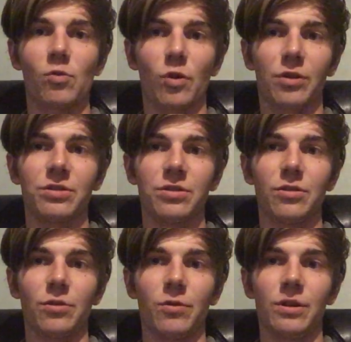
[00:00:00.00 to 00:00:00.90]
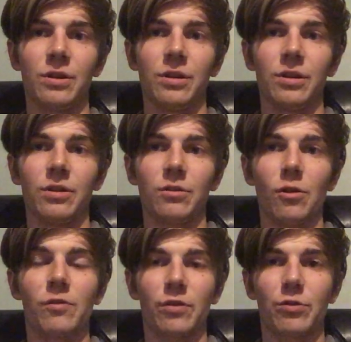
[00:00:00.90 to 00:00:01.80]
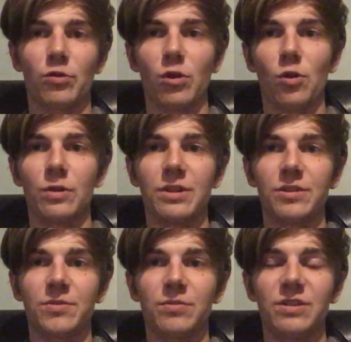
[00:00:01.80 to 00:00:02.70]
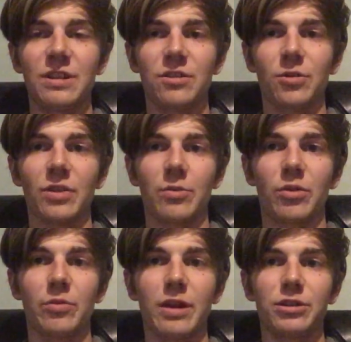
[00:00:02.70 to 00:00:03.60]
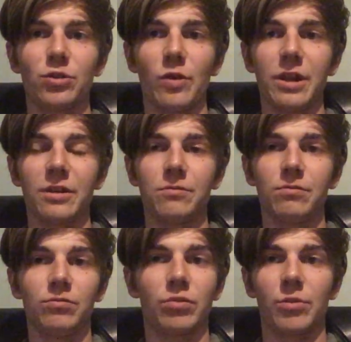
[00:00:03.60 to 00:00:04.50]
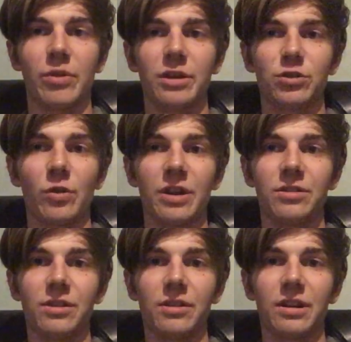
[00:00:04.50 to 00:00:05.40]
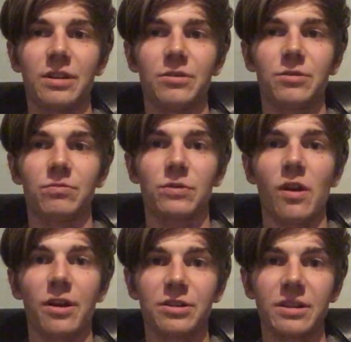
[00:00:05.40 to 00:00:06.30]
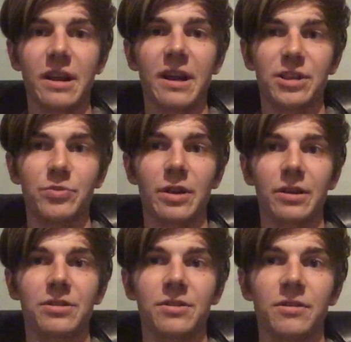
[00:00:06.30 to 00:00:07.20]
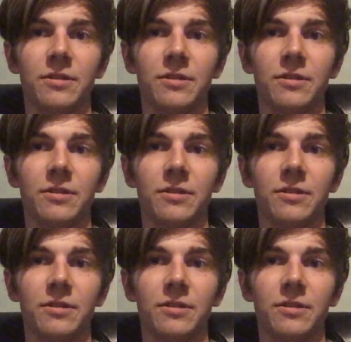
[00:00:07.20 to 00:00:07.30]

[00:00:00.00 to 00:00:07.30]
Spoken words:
work to overthrow this system that perpetuates it and its toxic aspects.